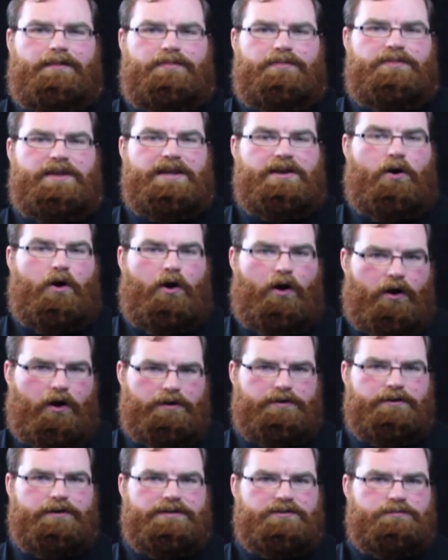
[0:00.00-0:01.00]
the
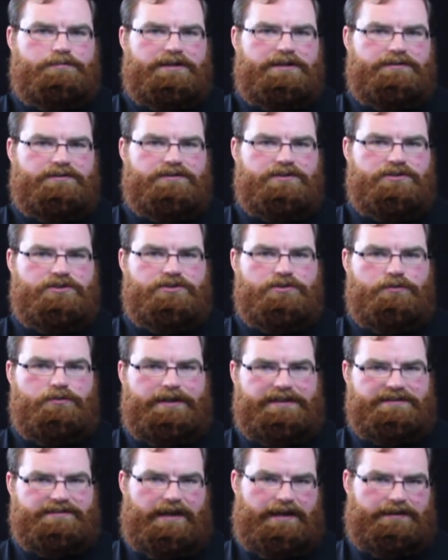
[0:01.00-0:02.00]
harder it's been to do
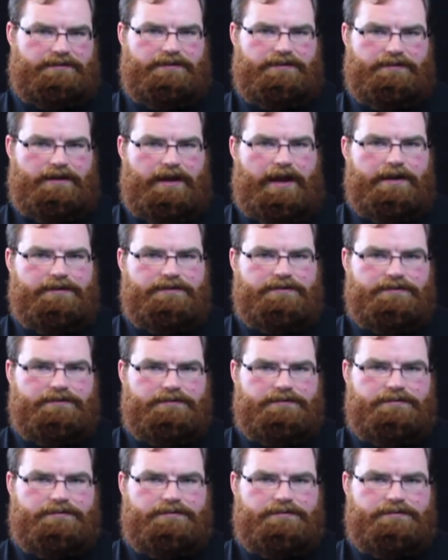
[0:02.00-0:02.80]
exactly that.